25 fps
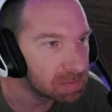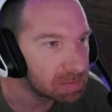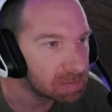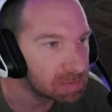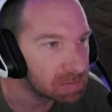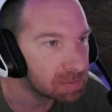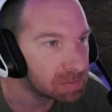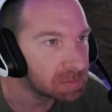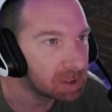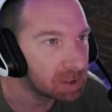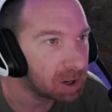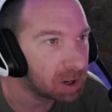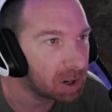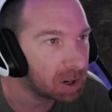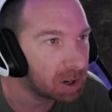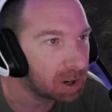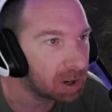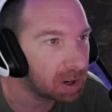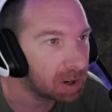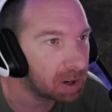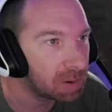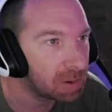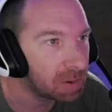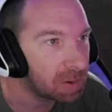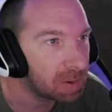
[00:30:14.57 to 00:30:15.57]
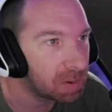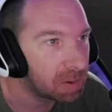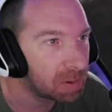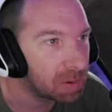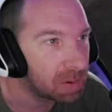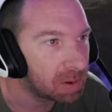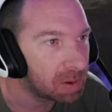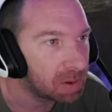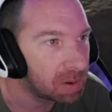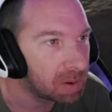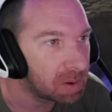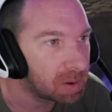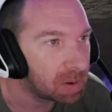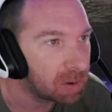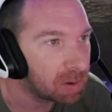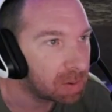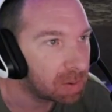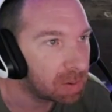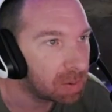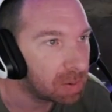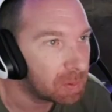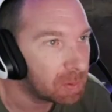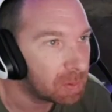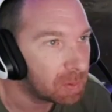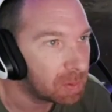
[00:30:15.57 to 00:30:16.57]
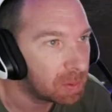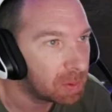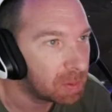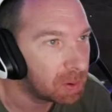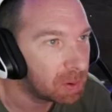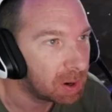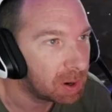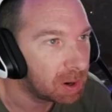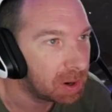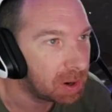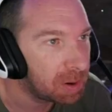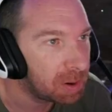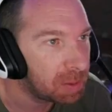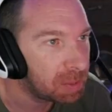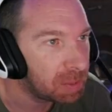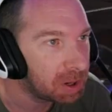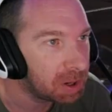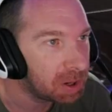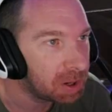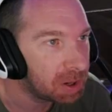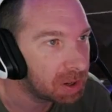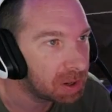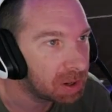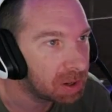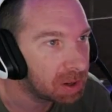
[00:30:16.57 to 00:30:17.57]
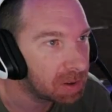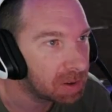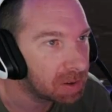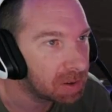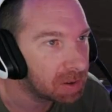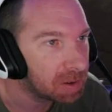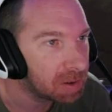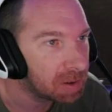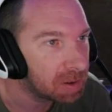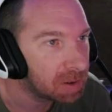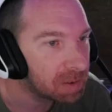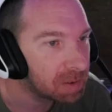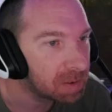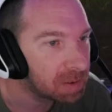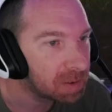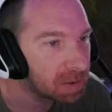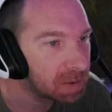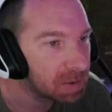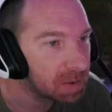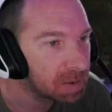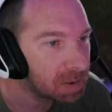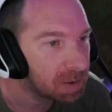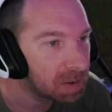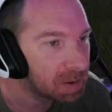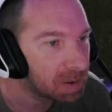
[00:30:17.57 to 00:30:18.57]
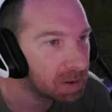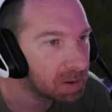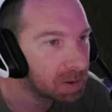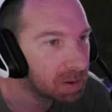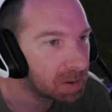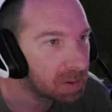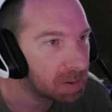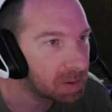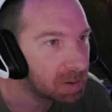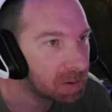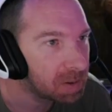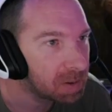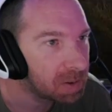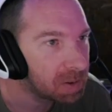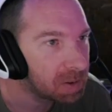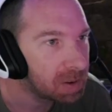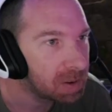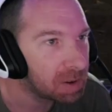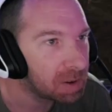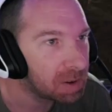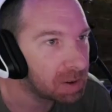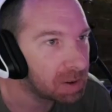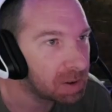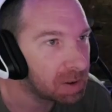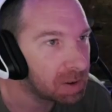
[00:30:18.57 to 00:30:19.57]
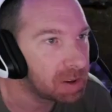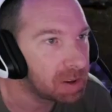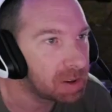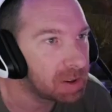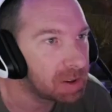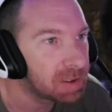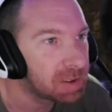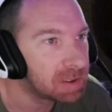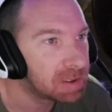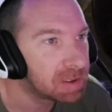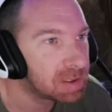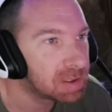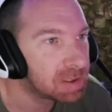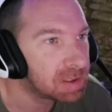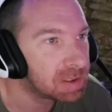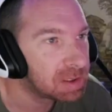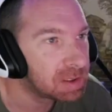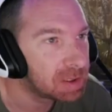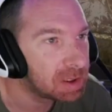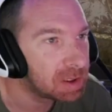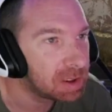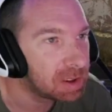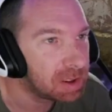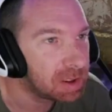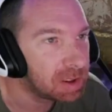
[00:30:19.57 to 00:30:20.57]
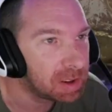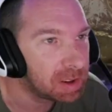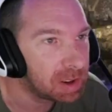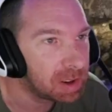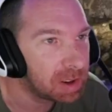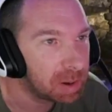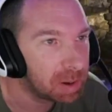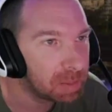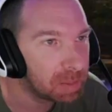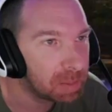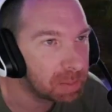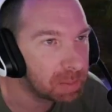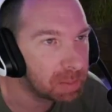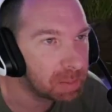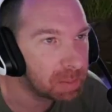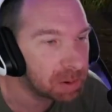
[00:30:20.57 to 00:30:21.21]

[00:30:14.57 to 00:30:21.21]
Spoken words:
Alright. Why are you making that? Oh. It's in that building.